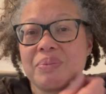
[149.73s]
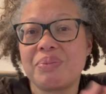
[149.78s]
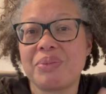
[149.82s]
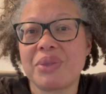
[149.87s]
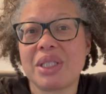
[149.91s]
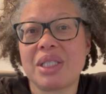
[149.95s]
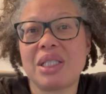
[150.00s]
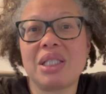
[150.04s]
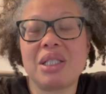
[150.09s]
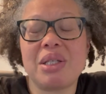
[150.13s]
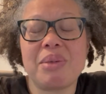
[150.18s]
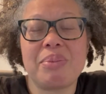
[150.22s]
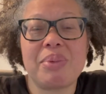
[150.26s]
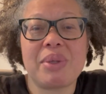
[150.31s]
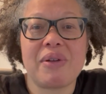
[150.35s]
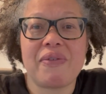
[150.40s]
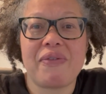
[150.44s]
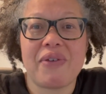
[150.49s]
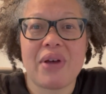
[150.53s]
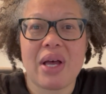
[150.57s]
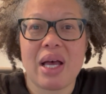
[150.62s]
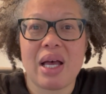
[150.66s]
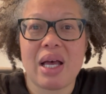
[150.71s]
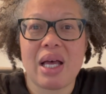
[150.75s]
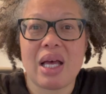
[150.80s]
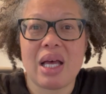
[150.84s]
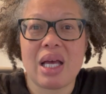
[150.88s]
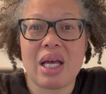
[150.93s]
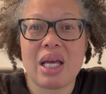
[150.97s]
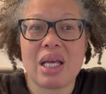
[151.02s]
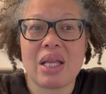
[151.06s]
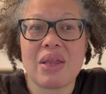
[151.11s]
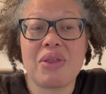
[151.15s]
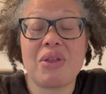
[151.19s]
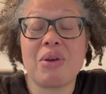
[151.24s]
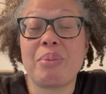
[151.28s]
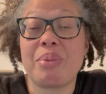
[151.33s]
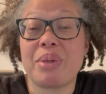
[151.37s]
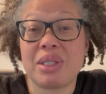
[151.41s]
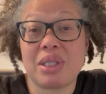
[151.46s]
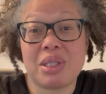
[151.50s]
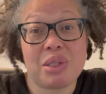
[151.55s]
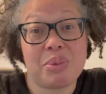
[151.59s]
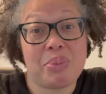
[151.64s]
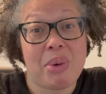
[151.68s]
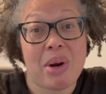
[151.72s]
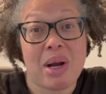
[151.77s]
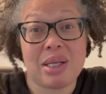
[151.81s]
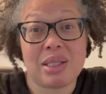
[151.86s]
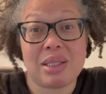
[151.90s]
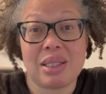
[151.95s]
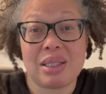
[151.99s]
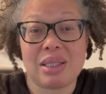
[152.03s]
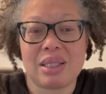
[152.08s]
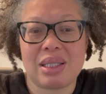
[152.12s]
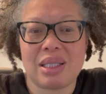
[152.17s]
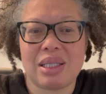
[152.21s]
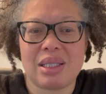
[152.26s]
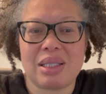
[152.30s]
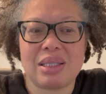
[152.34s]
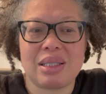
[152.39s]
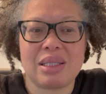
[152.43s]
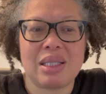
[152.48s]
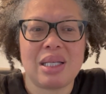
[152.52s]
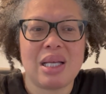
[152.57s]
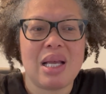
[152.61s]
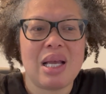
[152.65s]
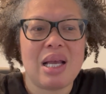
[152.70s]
simplify their business processes.